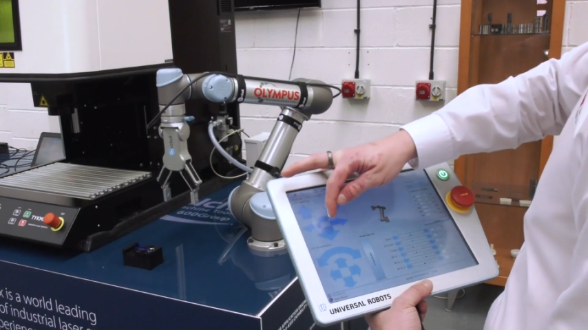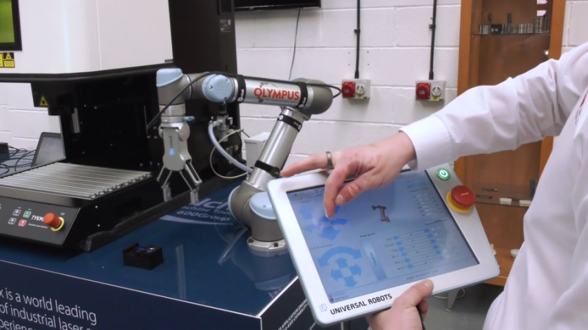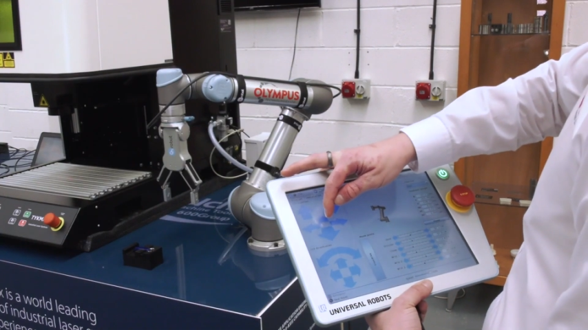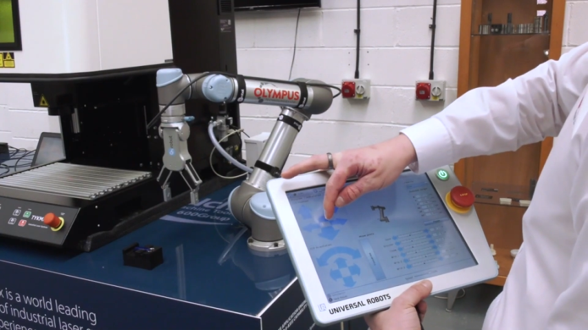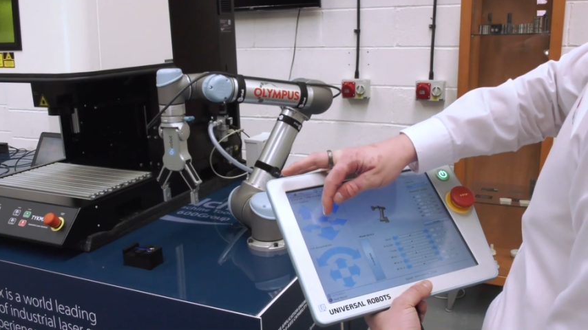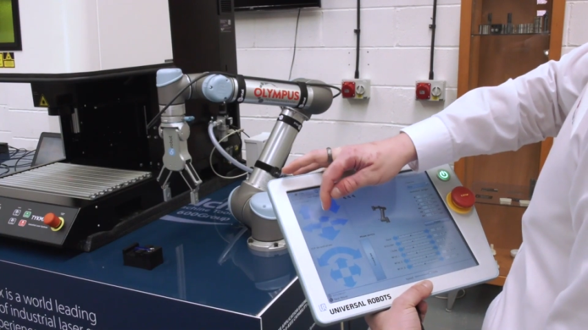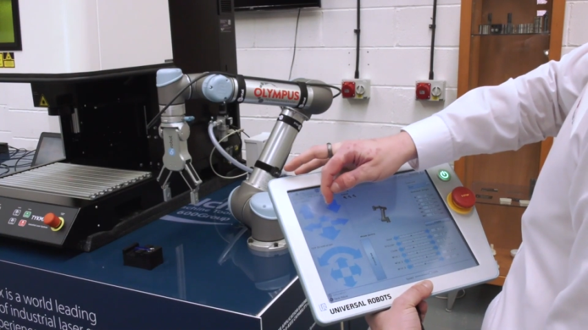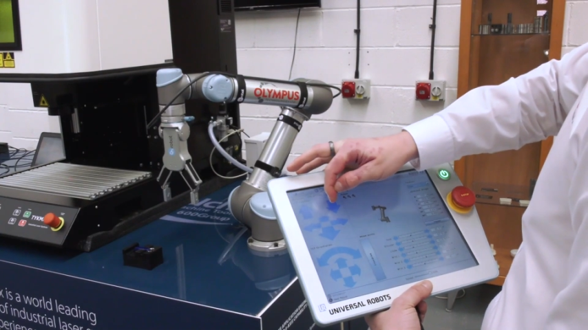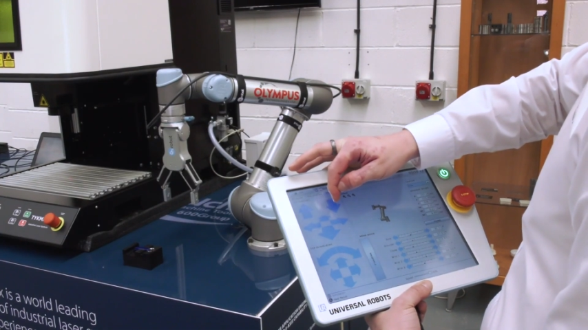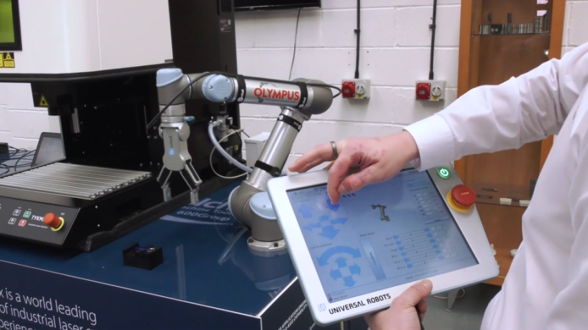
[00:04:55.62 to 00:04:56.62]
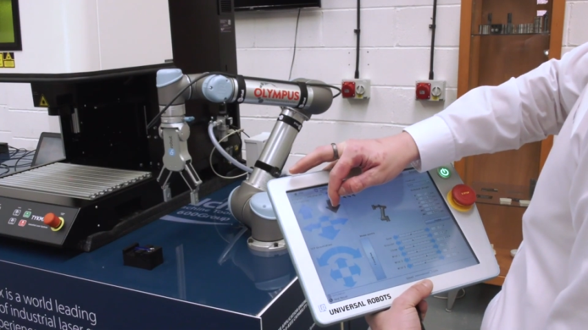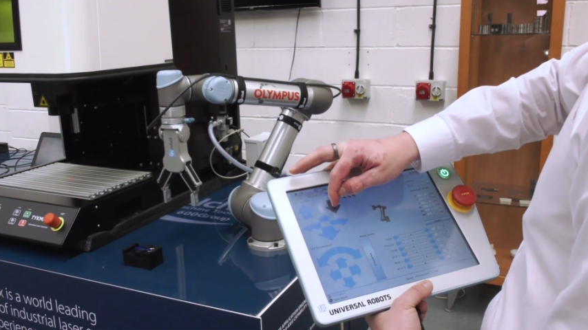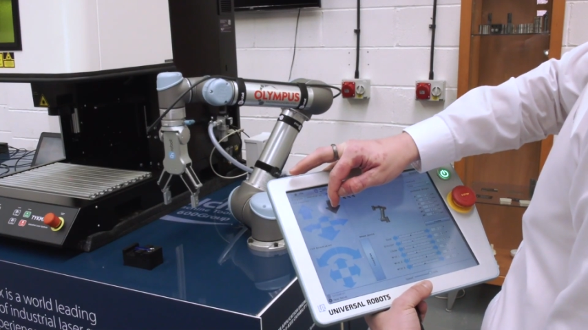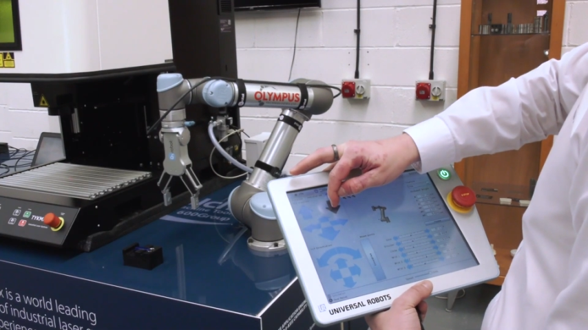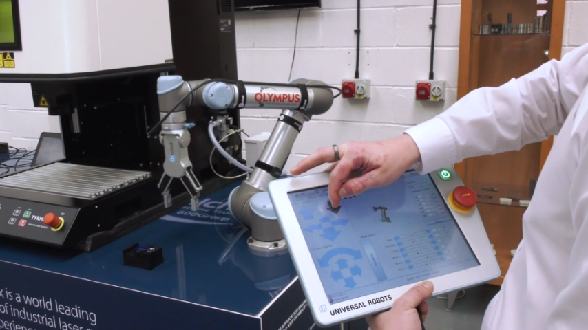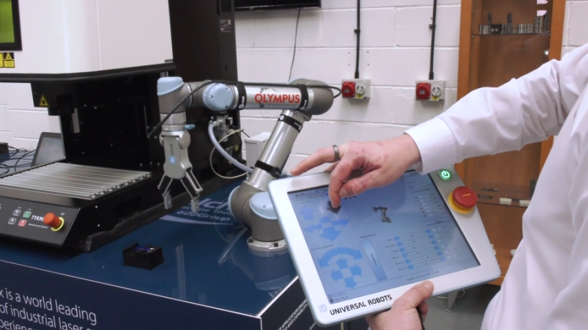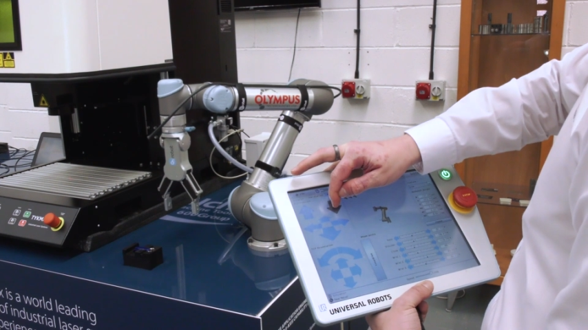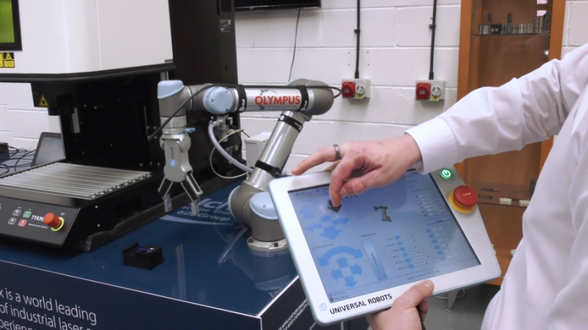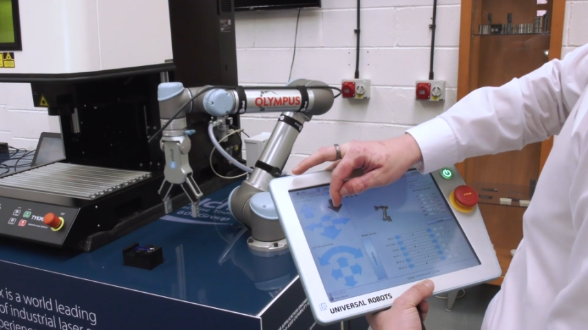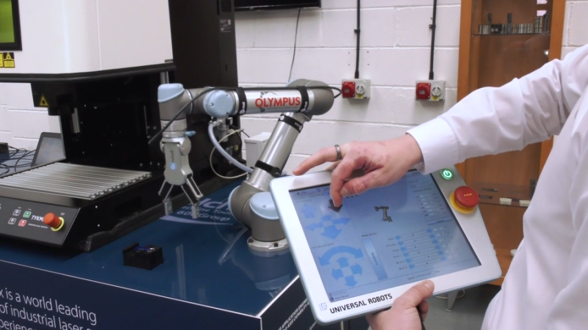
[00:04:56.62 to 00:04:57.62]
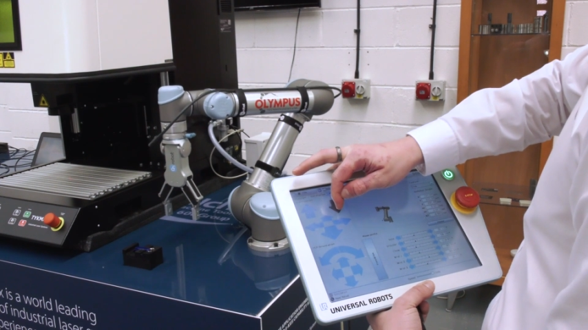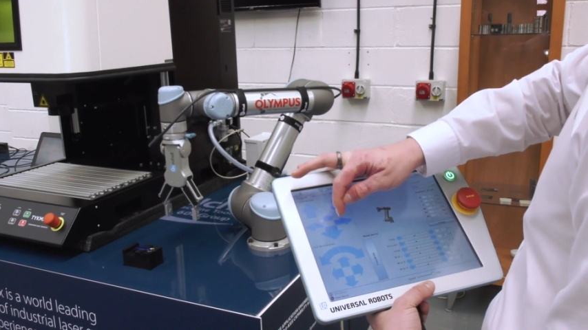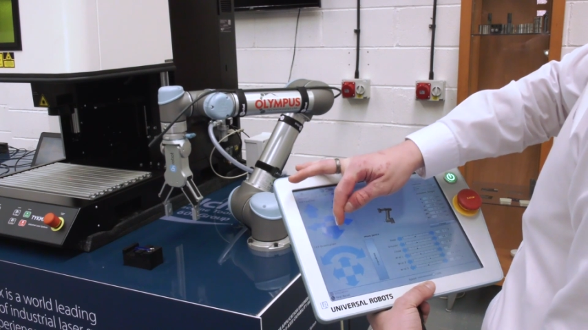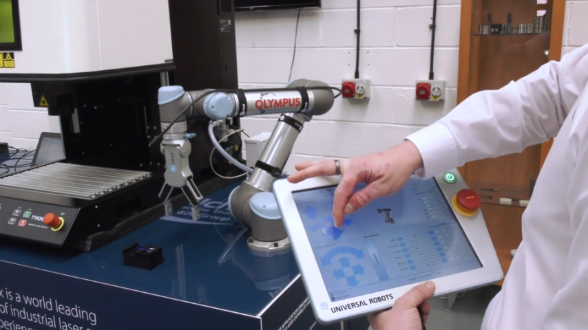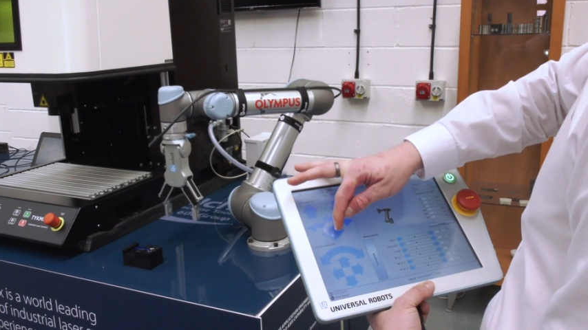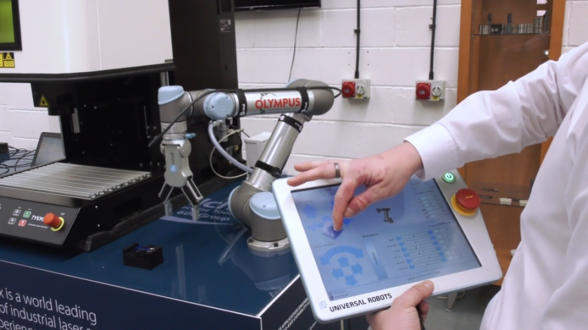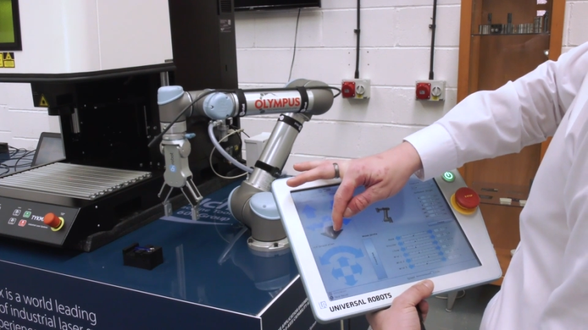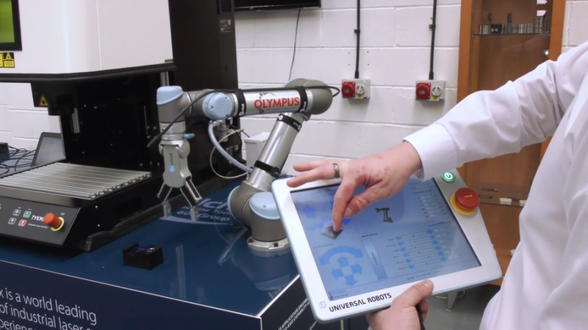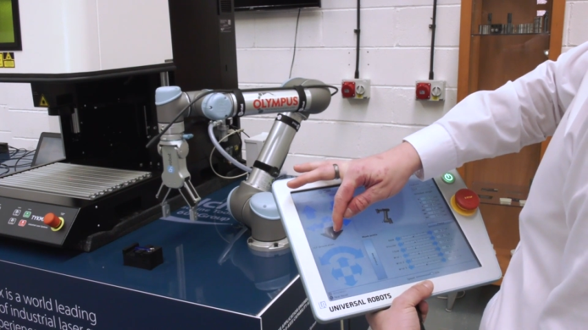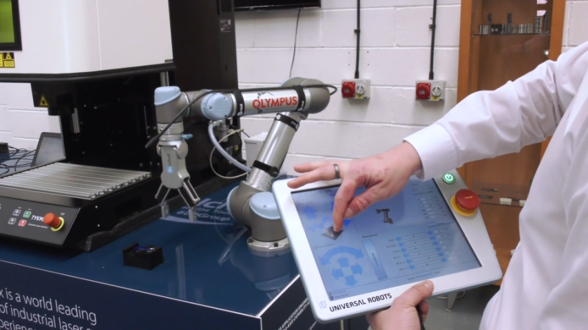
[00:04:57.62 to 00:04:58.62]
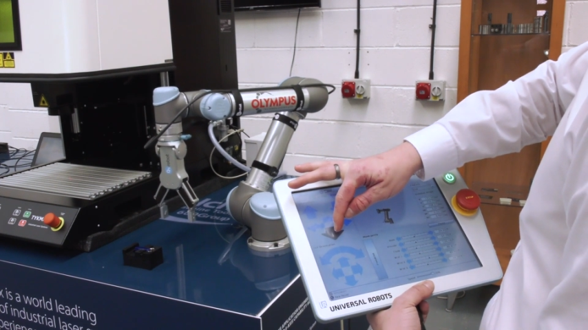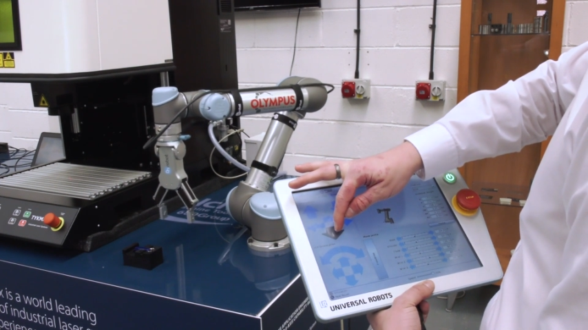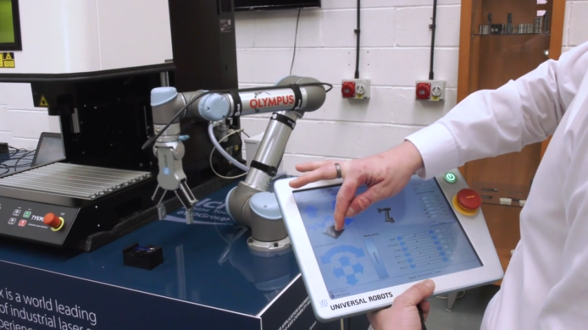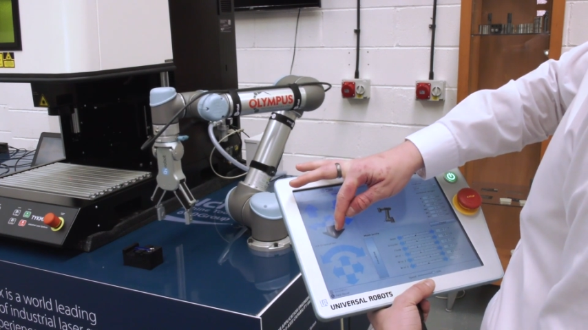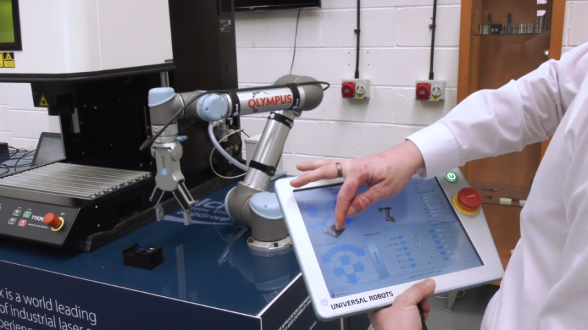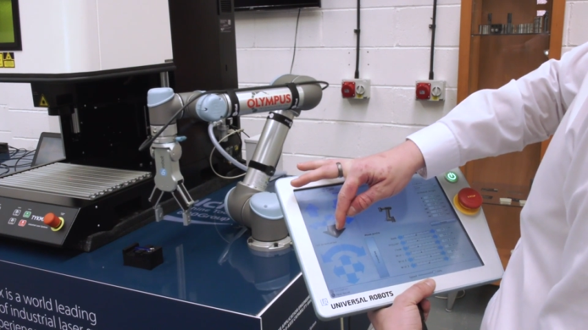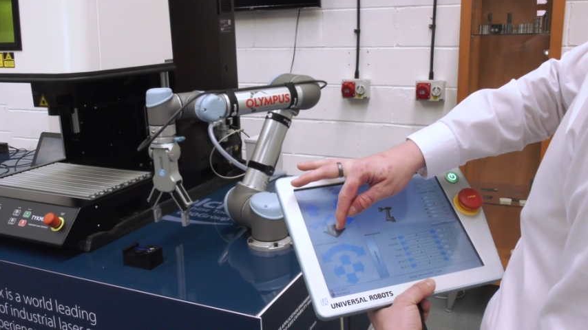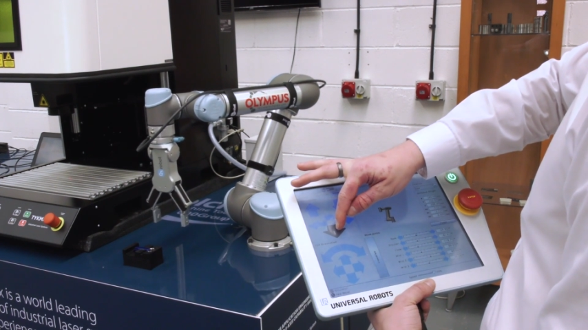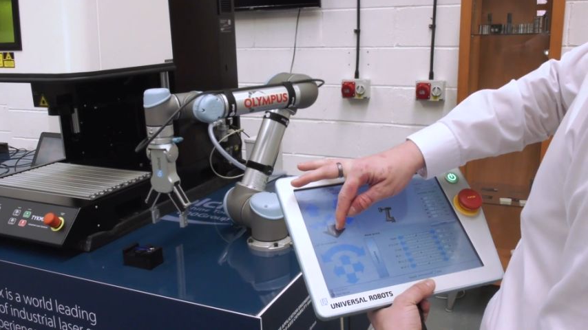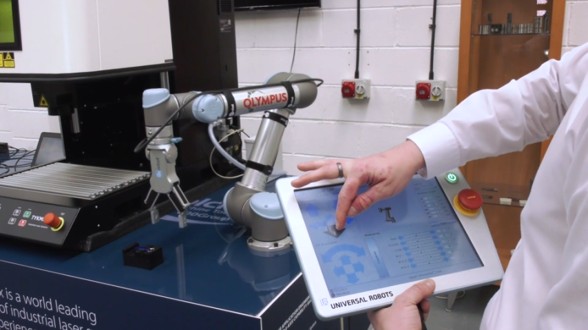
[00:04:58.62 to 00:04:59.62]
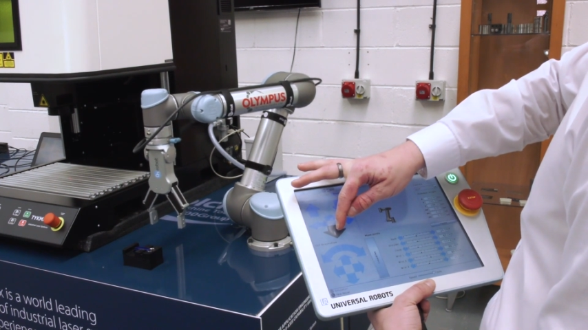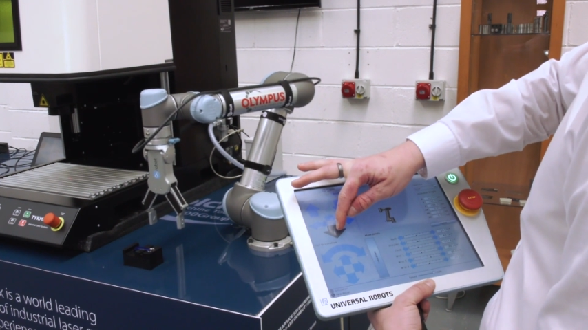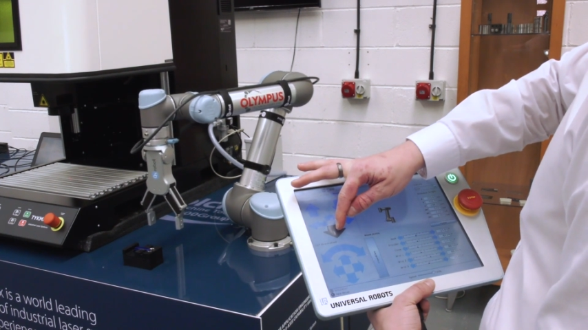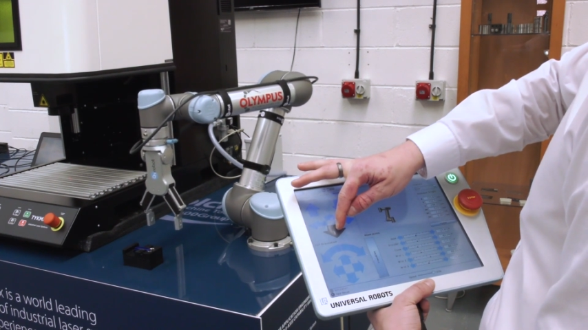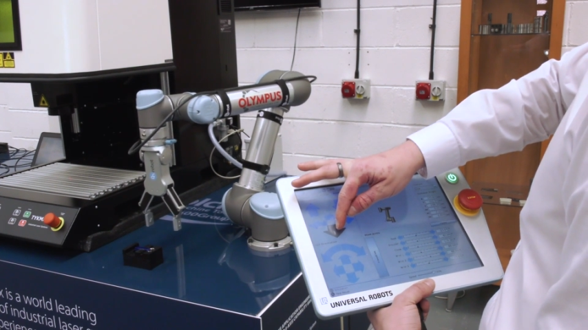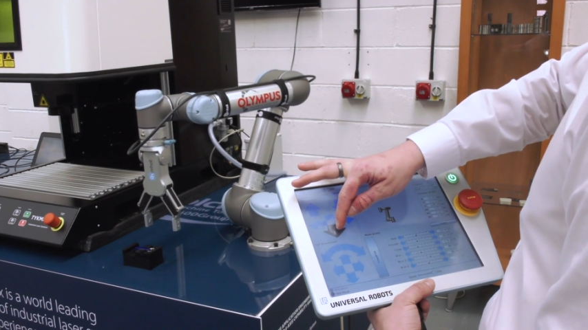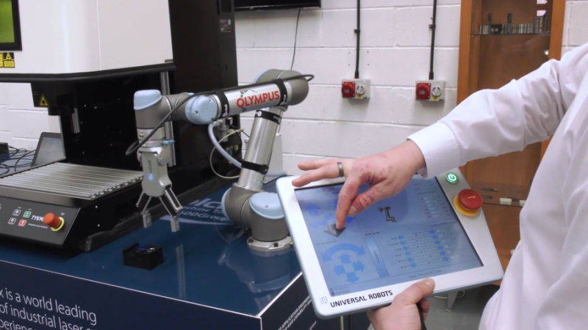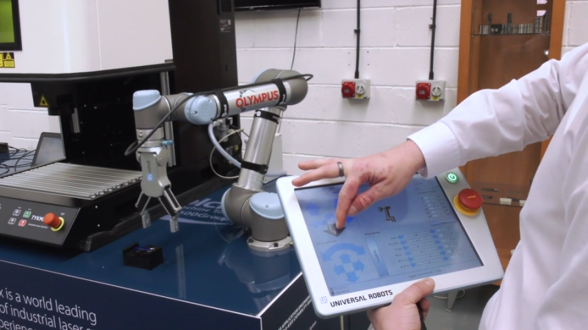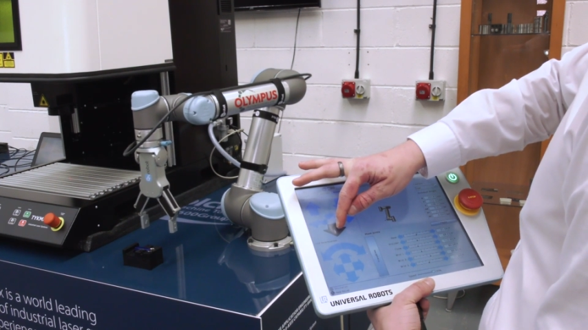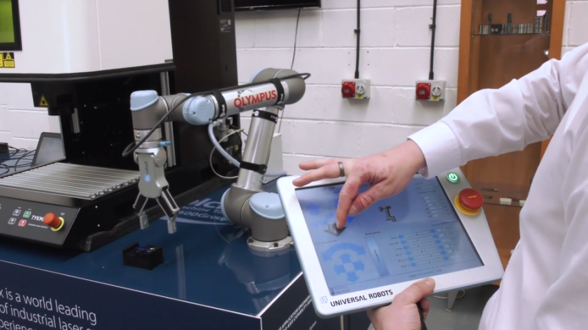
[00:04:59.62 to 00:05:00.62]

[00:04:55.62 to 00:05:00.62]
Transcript: [unreadable: no face in view]